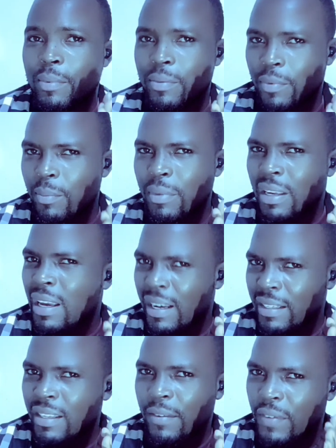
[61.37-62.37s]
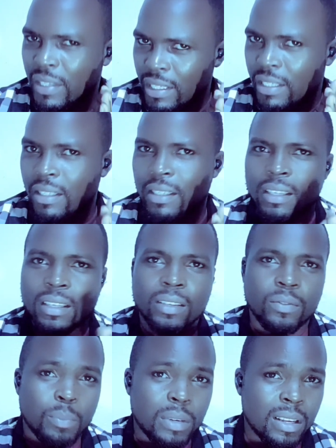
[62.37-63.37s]
economic activity
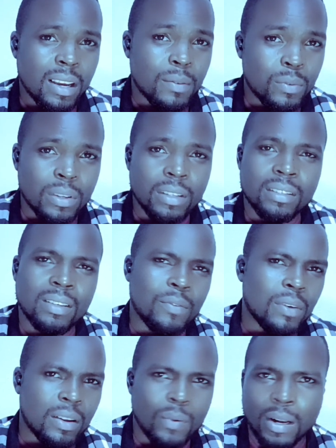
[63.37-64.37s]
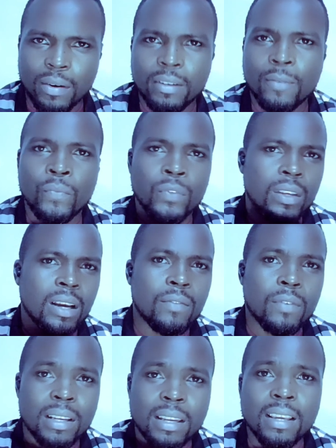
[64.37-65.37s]
in many countries of the world,
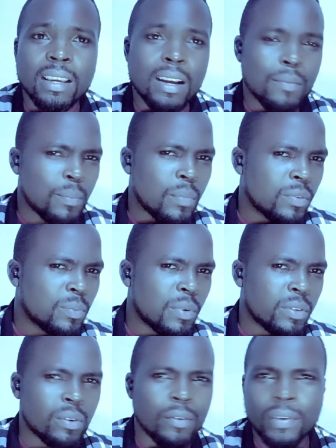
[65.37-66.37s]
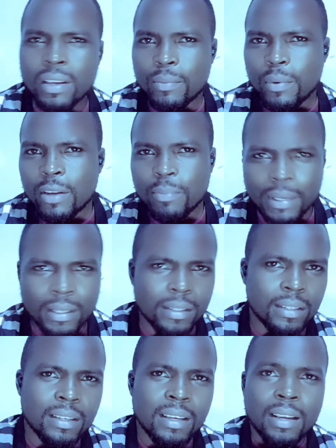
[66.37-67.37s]
providing a source of
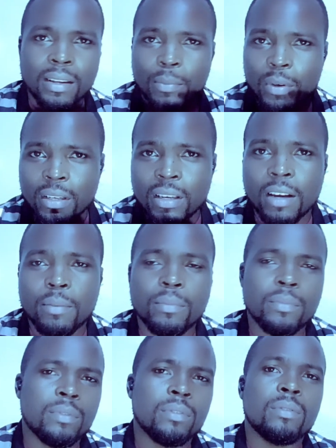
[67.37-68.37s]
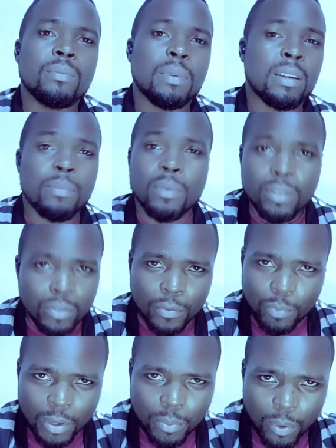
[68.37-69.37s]
employment and income to millions
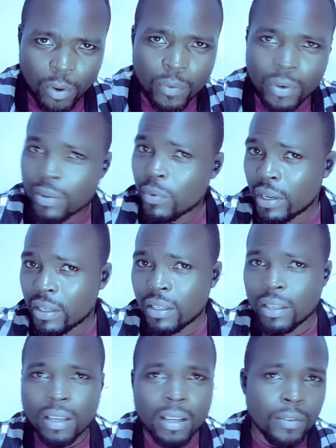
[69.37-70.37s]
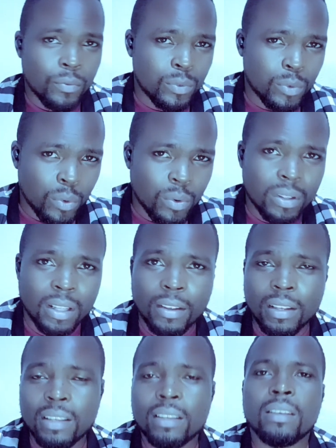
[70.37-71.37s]
of people worldwide through
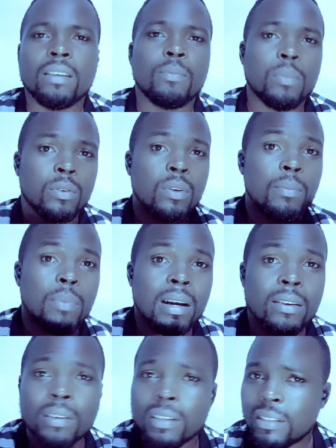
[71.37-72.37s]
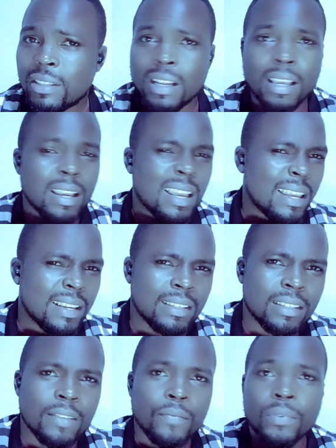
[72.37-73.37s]
selling poultry products like
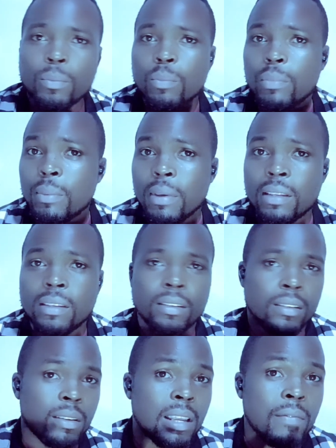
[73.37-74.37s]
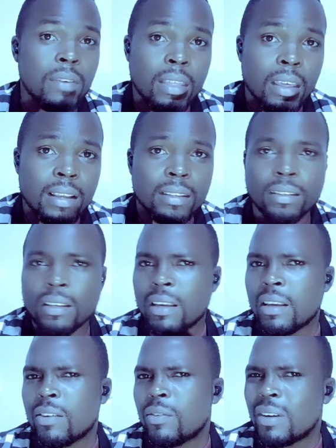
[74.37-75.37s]
eggs, meat, feathers,
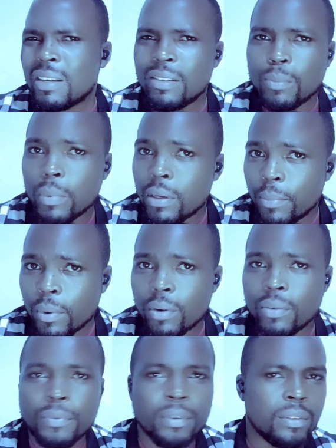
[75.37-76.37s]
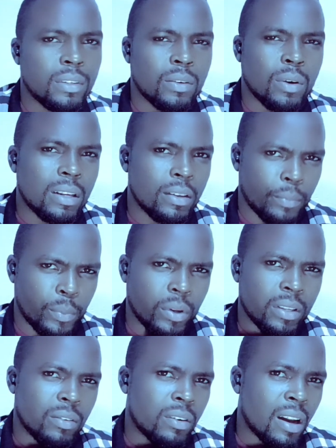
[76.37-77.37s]
and the people who we
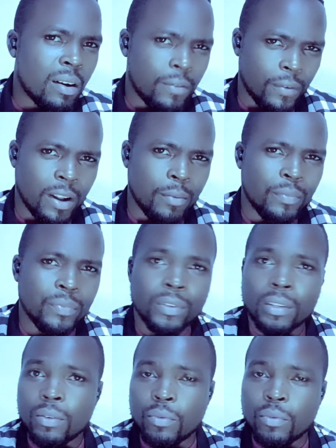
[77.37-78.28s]
employ on our farms.